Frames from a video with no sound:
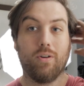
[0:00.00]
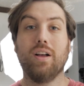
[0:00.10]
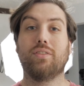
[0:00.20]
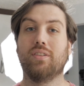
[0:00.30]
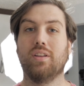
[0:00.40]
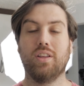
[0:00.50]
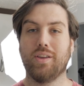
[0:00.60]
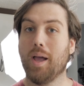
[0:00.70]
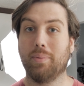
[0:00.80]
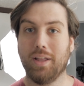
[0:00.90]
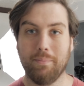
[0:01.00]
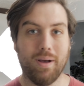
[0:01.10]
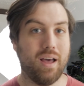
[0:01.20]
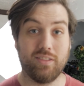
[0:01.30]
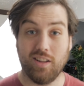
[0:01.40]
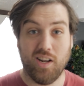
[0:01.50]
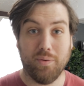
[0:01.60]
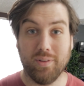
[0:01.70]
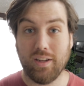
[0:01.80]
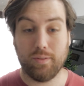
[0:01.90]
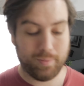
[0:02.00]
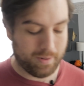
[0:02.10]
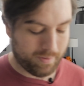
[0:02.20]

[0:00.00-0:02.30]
or else you got bland pasta, and no one likes bland